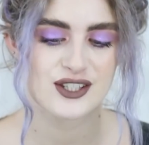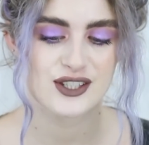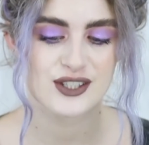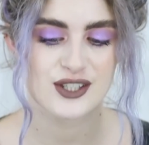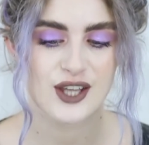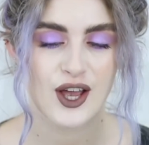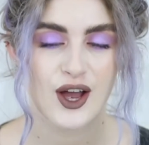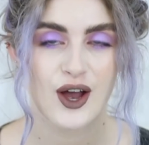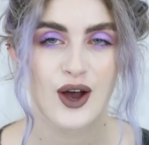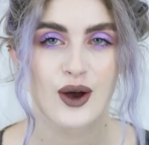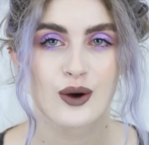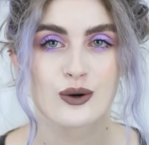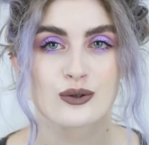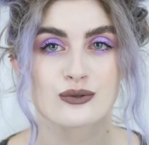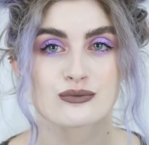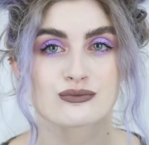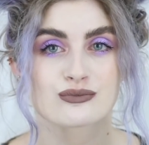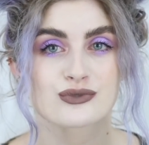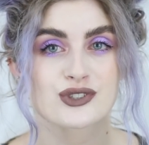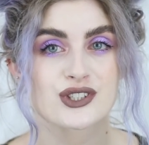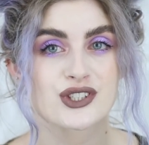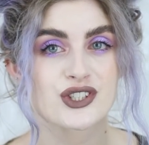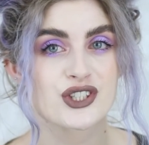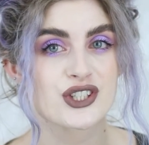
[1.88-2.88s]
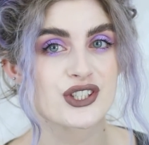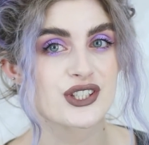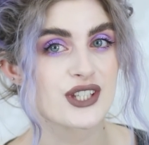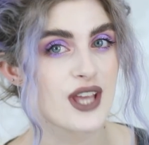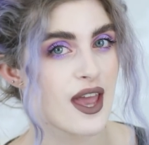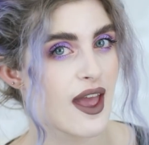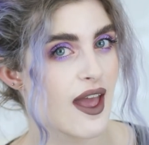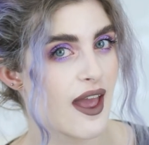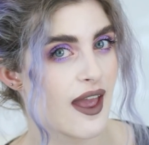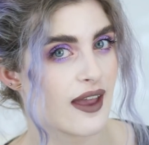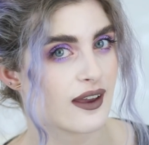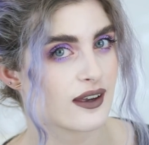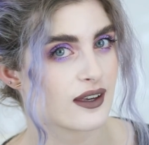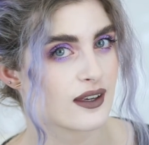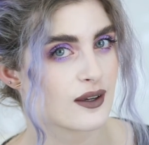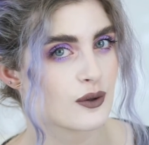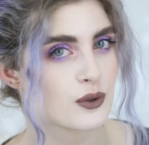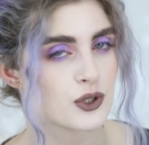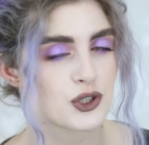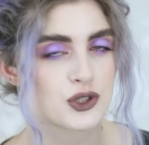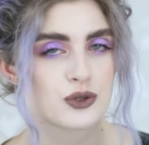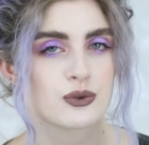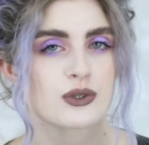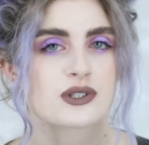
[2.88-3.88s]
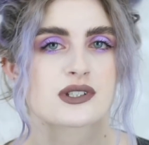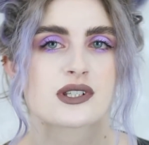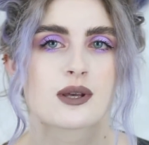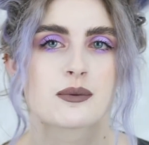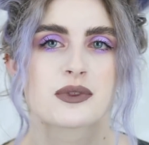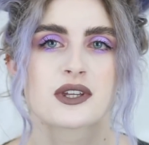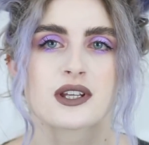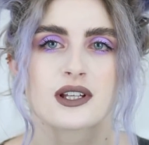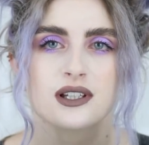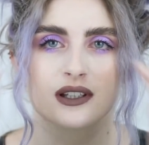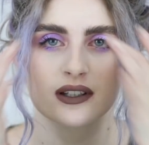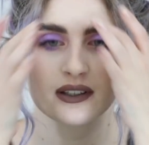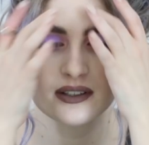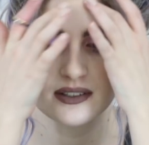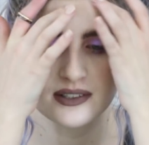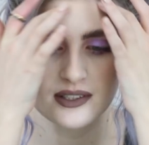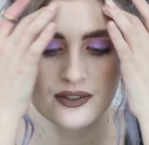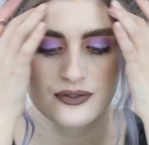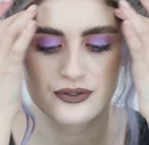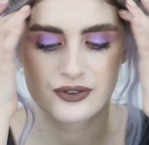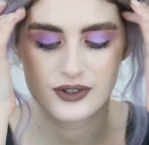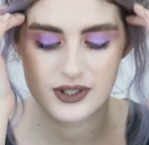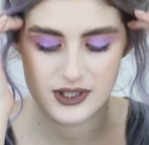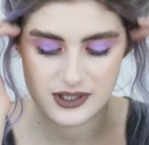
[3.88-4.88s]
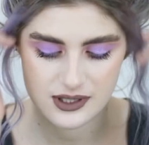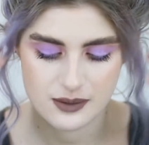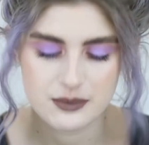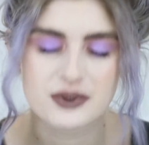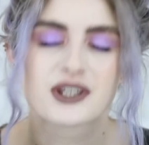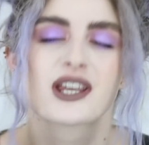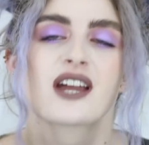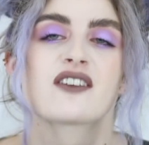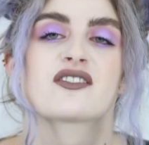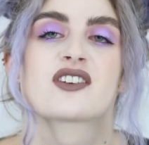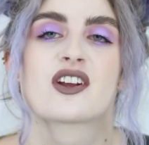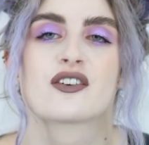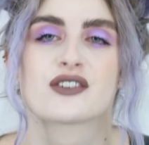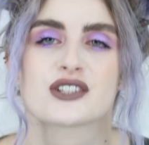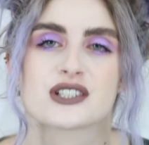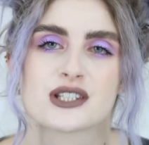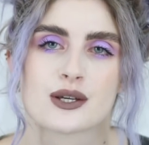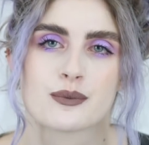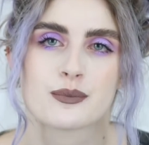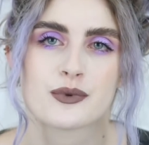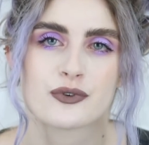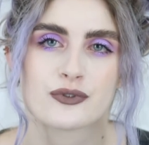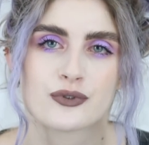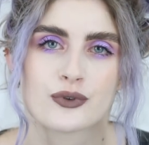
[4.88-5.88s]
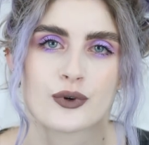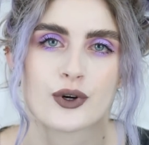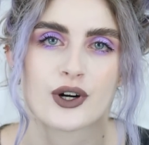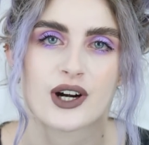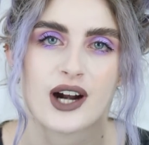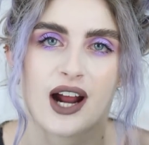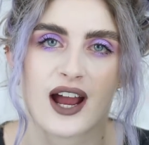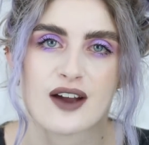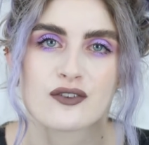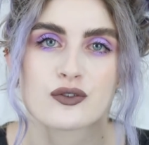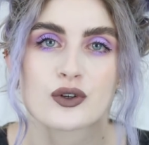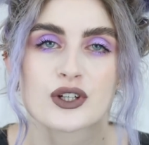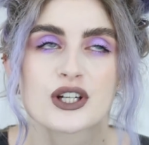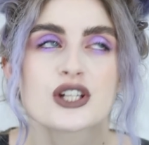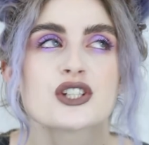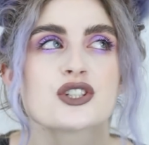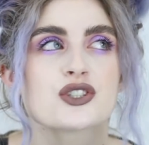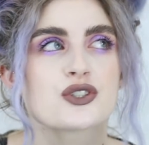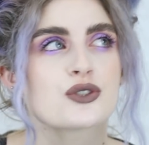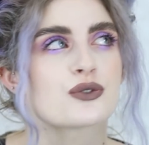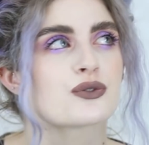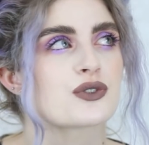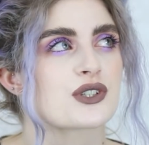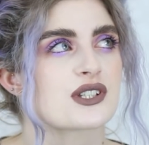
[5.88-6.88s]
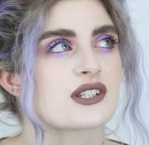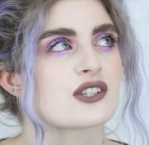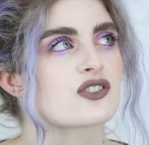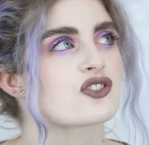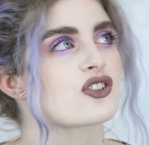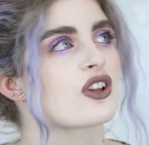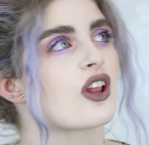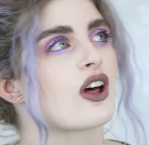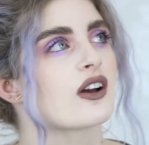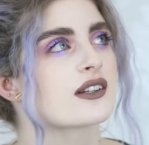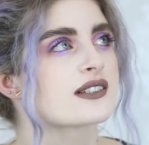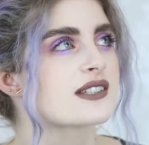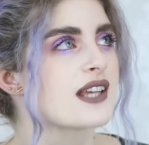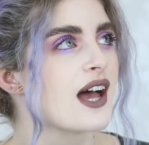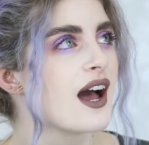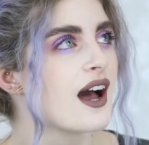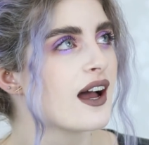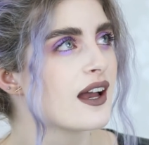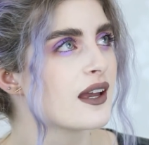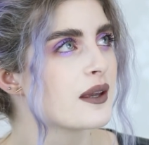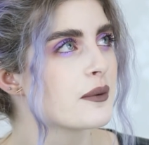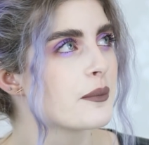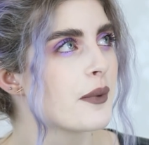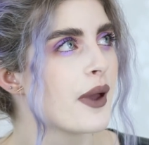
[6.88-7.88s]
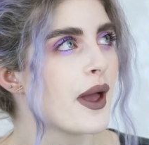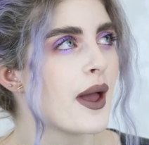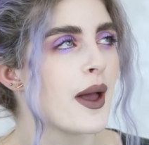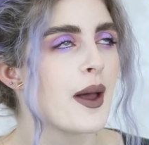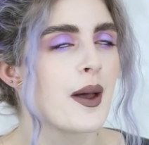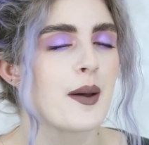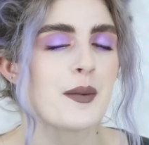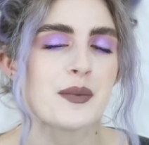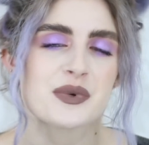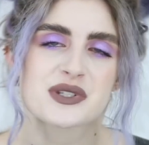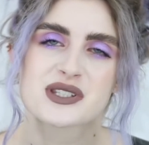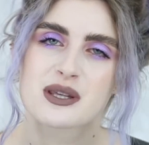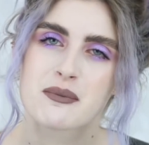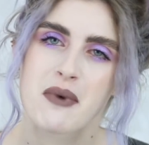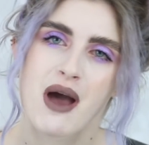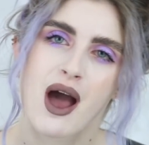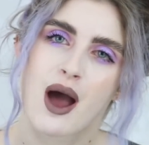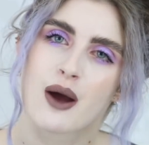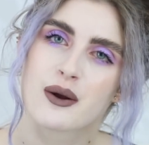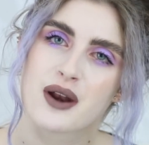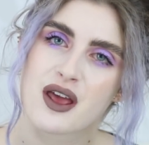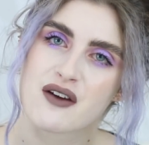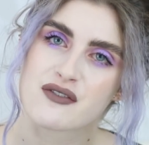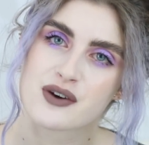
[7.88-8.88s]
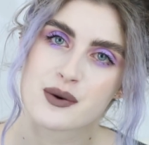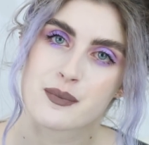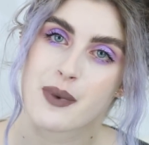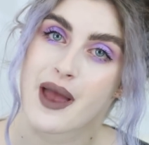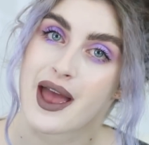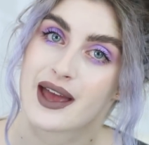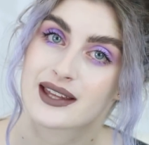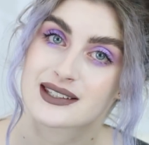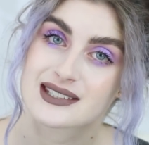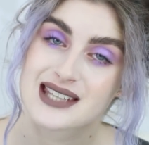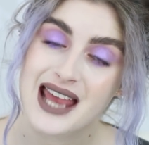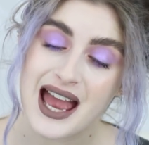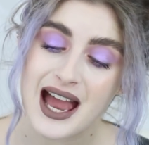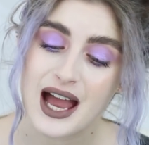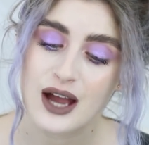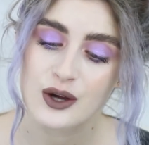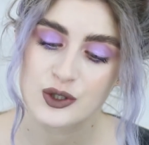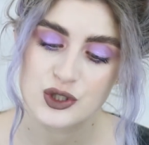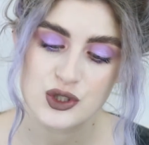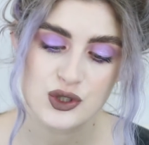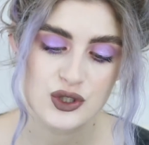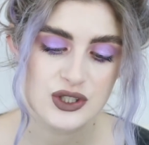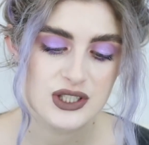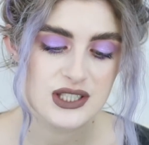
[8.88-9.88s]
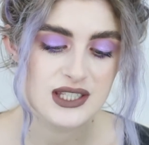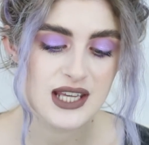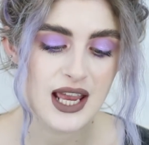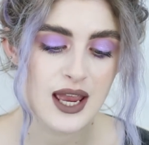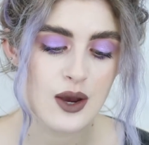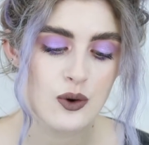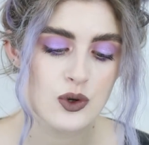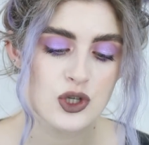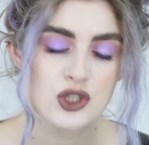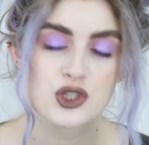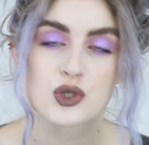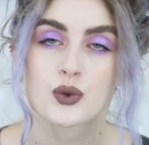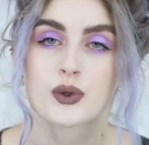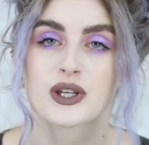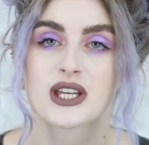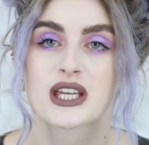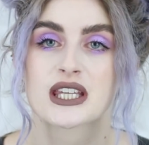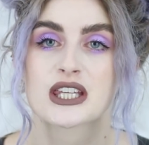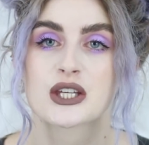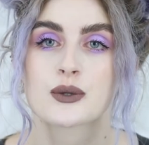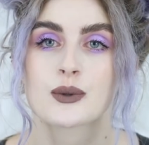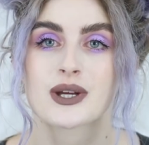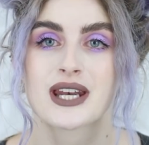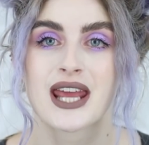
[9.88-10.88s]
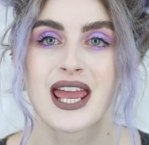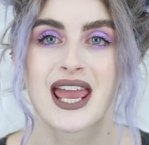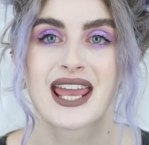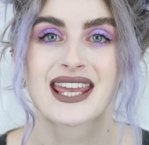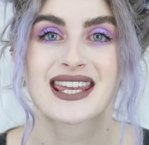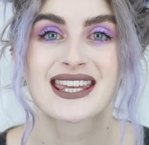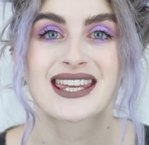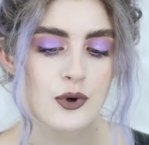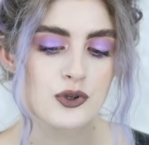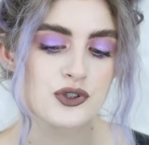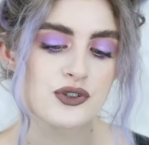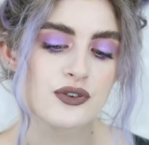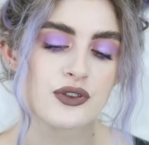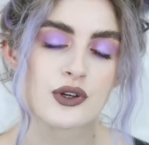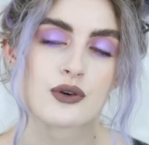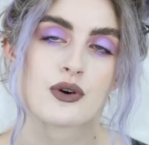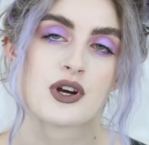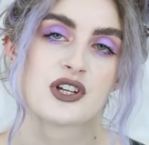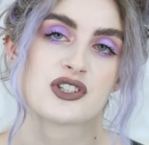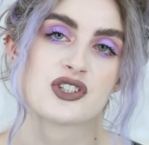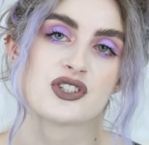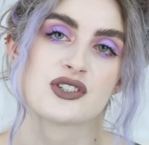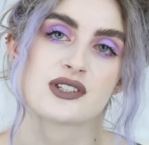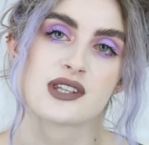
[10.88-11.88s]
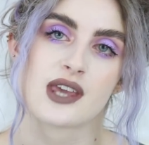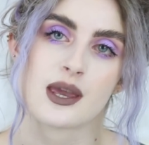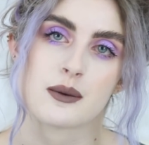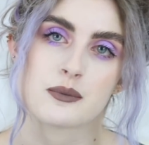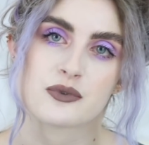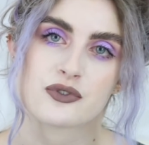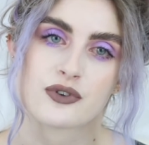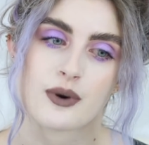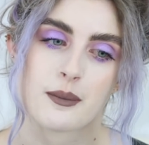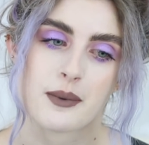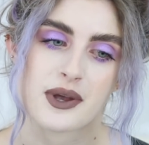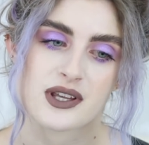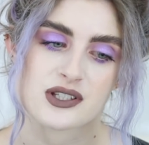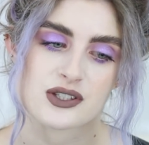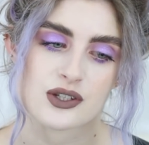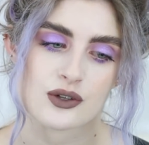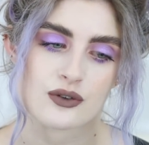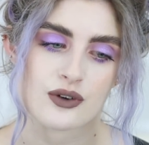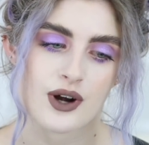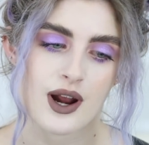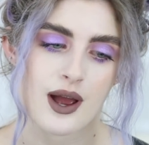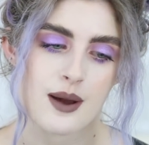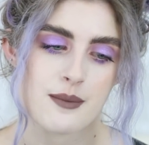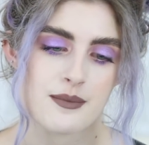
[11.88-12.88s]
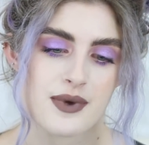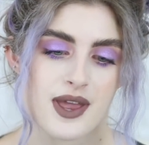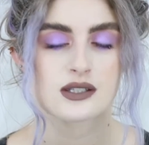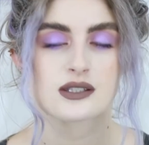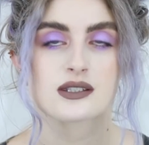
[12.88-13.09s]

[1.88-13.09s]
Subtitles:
So today we're doing something a little different, something I've never done before. I've wanted to do for such a long time, but somehow never panned out. So today we're doing a Q&A. Most of the questions came from Instagram.